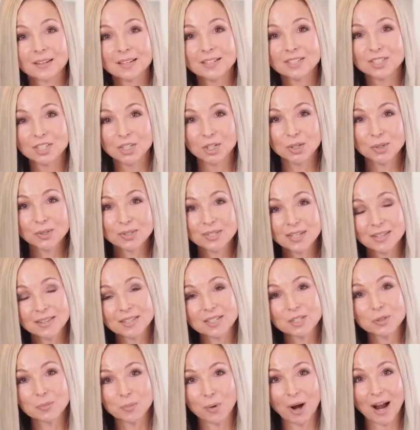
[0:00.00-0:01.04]
Do you see
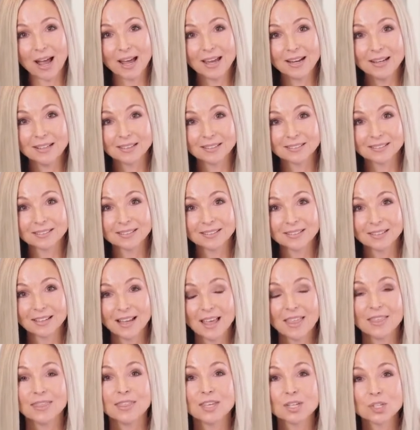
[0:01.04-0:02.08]
this bread?
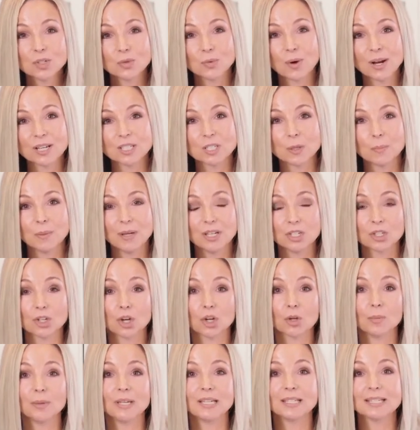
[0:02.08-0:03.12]
This recipe
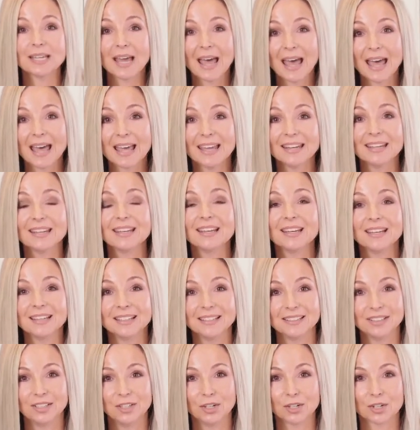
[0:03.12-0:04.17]
took me
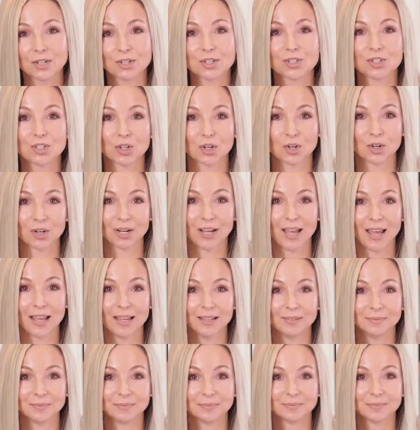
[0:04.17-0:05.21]
10 years to
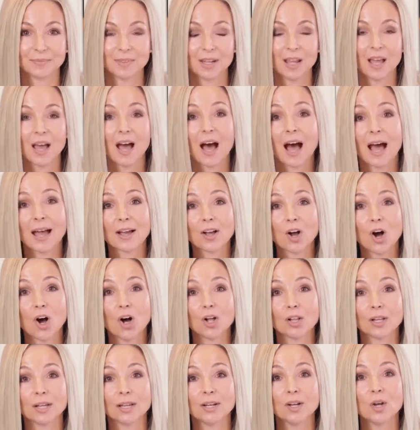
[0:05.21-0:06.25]
create. I
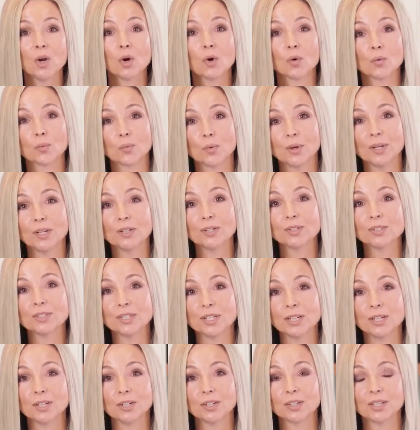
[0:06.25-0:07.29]
call it Real
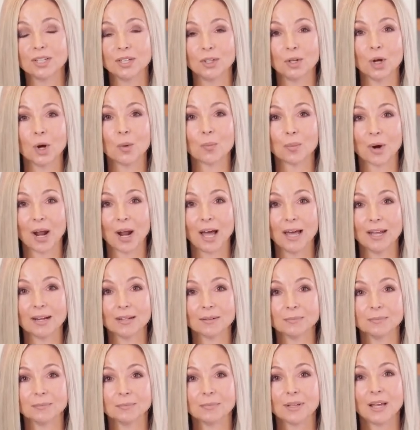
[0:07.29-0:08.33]
Deal Keto Bread,
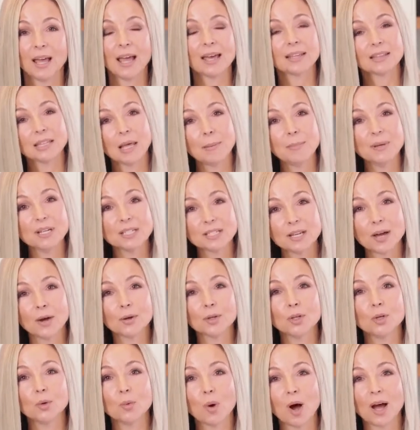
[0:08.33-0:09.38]
and let me tell
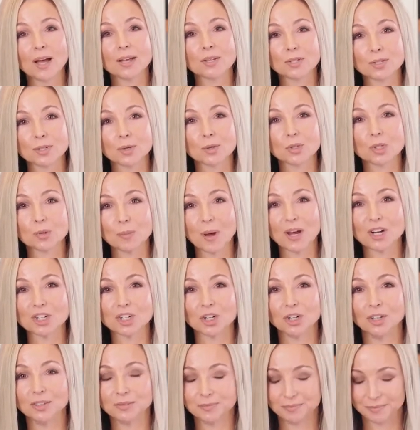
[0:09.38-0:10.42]
you why it's so
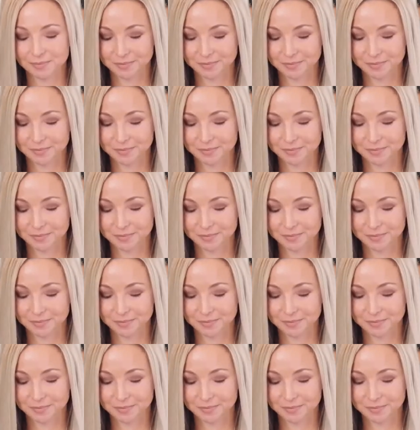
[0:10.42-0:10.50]
special.